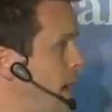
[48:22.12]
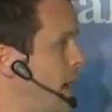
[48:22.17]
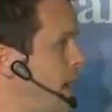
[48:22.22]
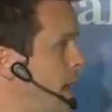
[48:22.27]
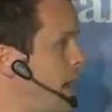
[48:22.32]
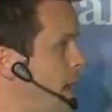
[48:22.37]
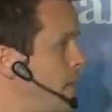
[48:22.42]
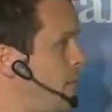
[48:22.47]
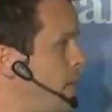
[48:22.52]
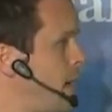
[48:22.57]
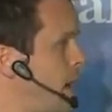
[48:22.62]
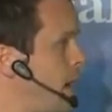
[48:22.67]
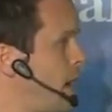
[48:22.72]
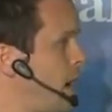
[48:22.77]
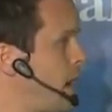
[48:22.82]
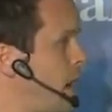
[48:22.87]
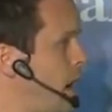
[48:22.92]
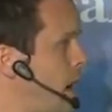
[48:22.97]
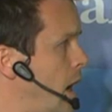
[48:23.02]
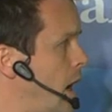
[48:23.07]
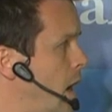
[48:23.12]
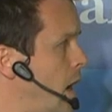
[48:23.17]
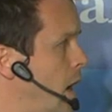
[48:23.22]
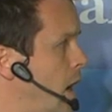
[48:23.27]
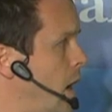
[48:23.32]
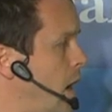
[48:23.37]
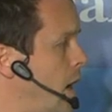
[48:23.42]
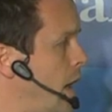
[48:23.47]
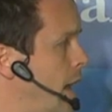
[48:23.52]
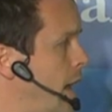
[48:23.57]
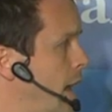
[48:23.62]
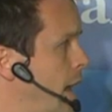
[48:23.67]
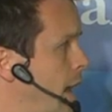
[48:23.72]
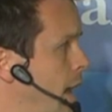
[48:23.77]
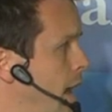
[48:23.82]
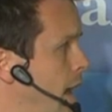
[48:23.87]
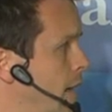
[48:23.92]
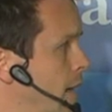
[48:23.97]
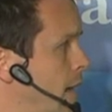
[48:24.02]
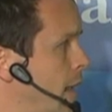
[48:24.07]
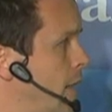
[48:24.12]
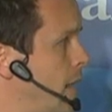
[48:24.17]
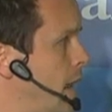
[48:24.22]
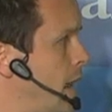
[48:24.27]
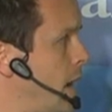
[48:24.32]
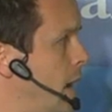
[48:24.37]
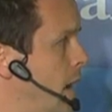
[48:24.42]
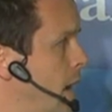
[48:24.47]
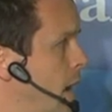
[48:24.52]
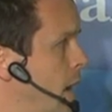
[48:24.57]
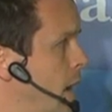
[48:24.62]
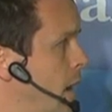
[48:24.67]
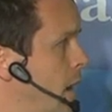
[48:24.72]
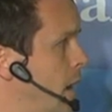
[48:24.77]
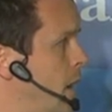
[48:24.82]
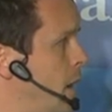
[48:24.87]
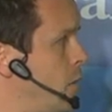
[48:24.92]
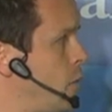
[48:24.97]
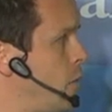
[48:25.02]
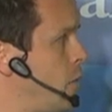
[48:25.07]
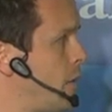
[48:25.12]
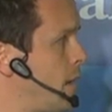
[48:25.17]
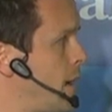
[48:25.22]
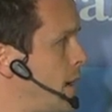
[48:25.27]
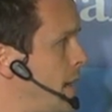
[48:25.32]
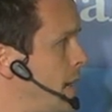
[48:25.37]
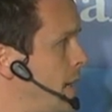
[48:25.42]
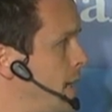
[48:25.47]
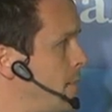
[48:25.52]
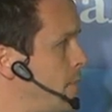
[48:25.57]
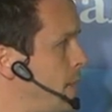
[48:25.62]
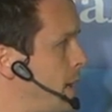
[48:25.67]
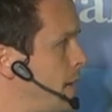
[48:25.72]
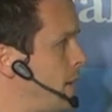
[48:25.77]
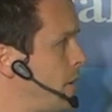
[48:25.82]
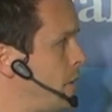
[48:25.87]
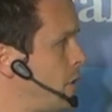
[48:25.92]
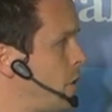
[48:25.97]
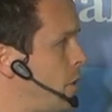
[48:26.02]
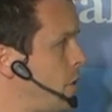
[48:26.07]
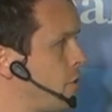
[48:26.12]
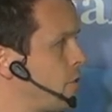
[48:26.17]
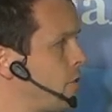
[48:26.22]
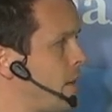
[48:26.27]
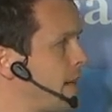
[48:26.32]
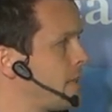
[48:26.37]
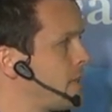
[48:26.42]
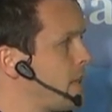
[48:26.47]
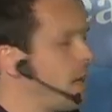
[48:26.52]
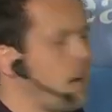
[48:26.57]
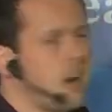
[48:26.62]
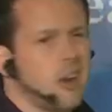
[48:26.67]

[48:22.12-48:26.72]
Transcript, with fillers: Um, and then we want an independent contractor.